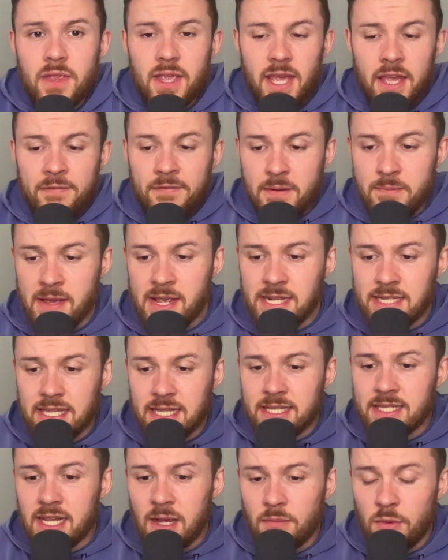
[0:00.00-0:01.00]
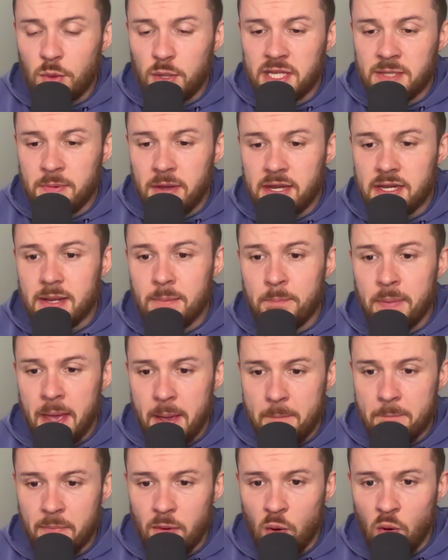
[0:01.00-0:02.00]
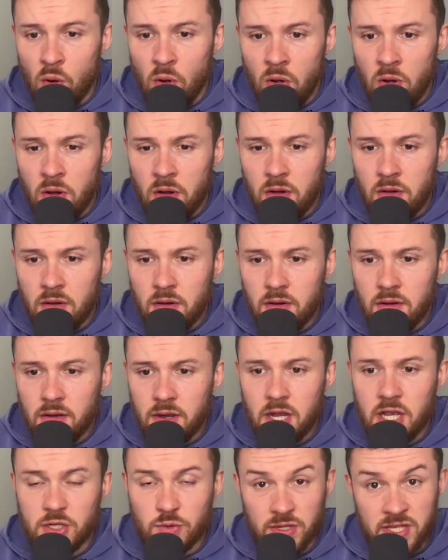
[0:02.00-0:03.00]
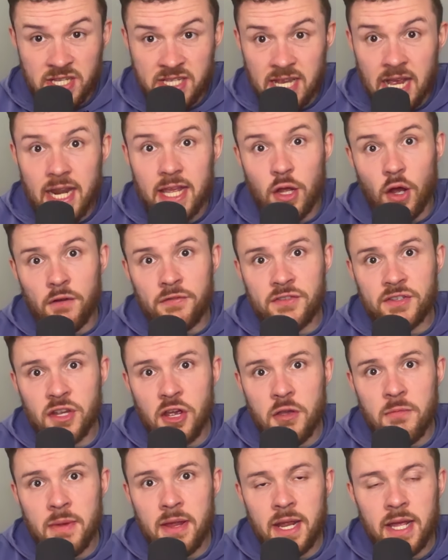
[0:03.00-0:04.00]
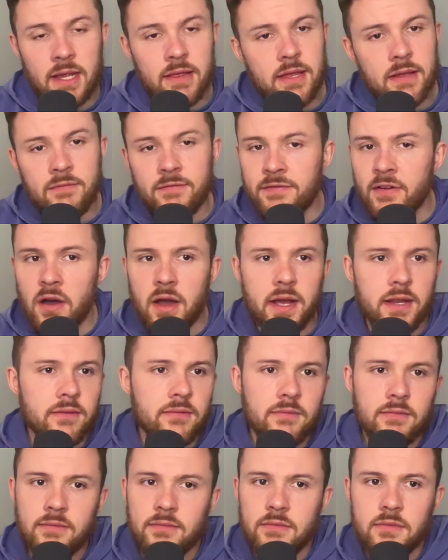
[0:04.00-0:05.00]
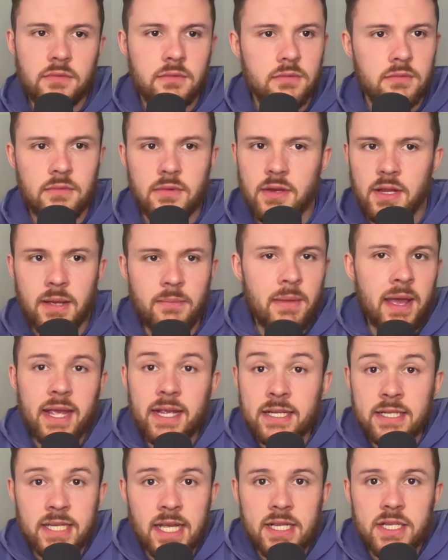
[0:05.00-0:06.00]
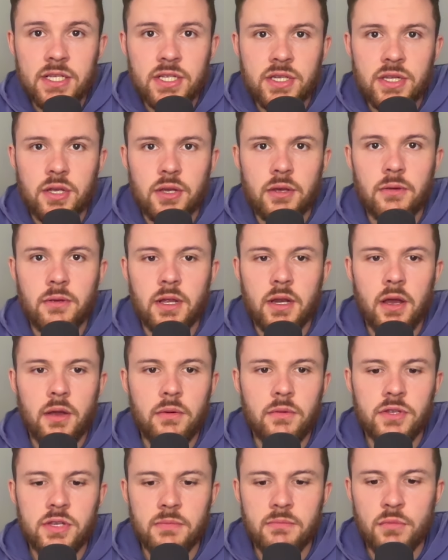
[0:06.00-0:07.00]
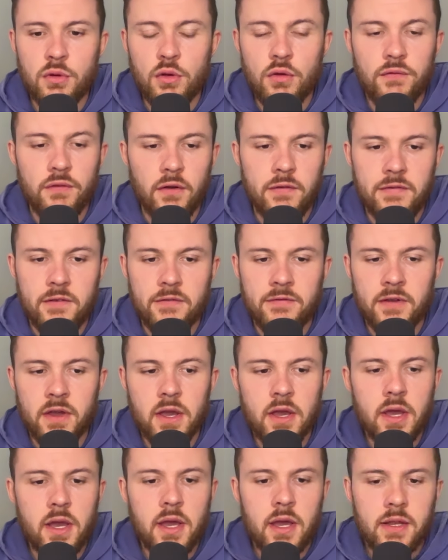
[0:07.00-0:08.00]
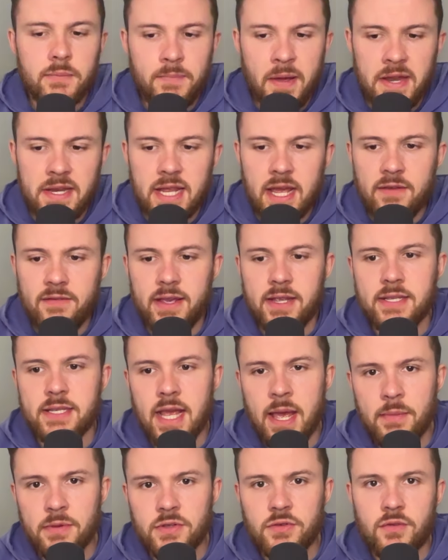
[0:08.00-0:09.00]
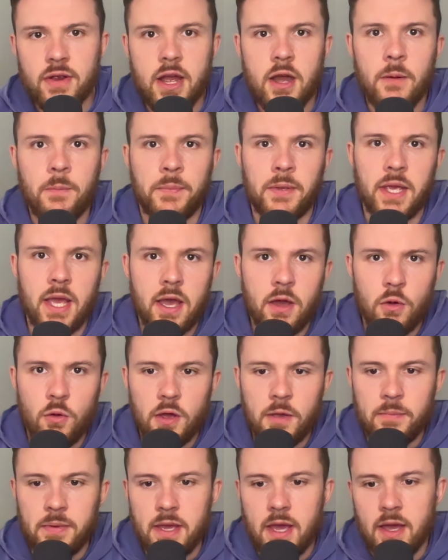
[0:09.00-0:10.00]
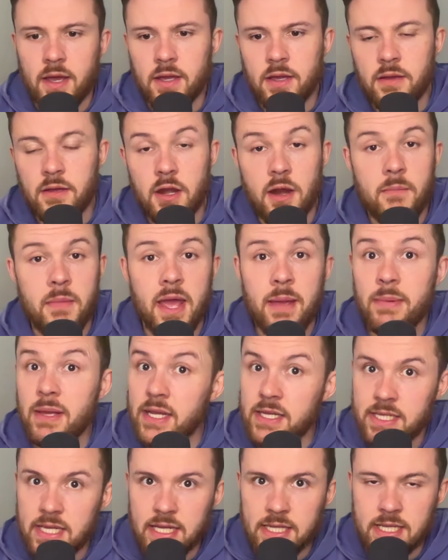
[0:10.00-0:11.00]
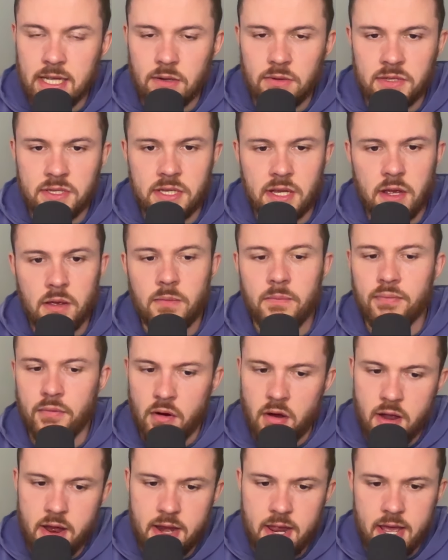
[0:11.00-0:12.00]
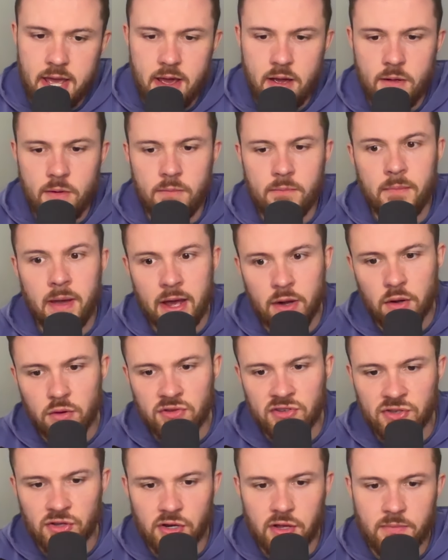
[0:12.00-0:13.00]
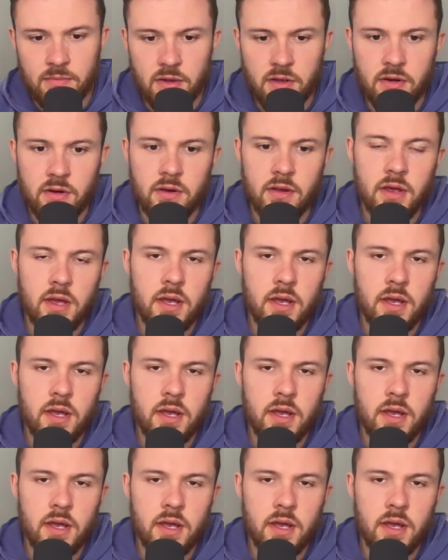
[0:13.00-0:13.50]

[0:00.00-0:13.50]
If it means this summer we spend a bit more because we're selling off so many, then fine. It makes sense to, you know, to move off of Ben Davies, Emerson Royal, Pierre Højbjerg, you know, maybe it's the Celso, Bryan Gil, Manor Solomon,